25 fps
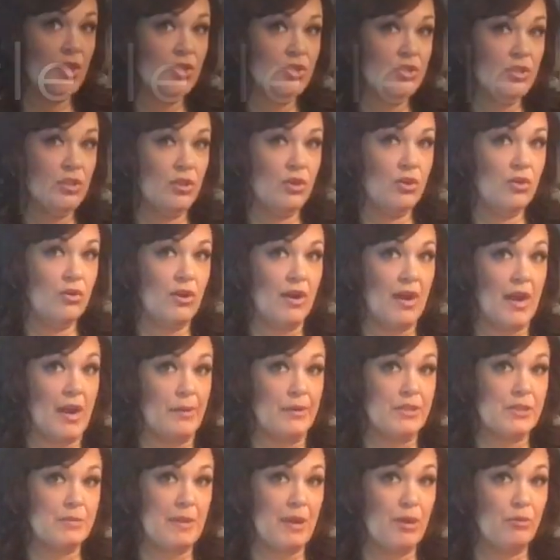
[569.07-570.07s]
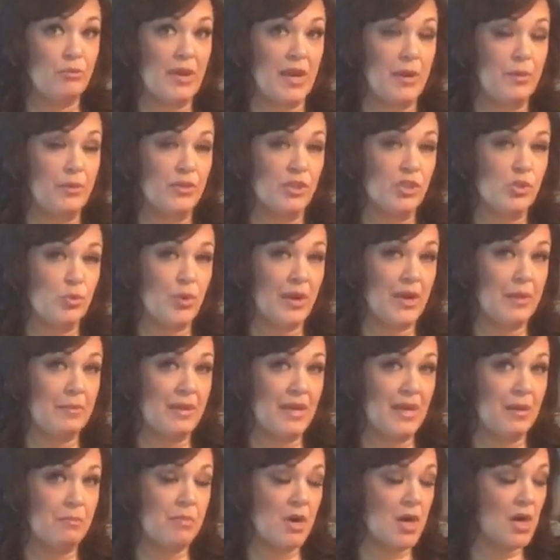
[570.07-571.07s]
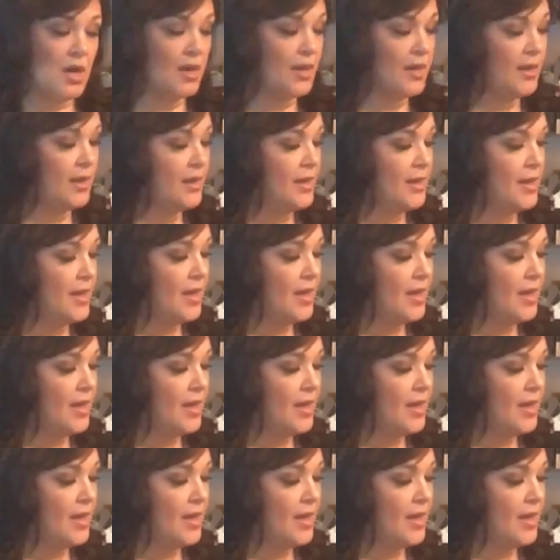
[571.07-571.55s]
So I was about right with the 20-minute mark.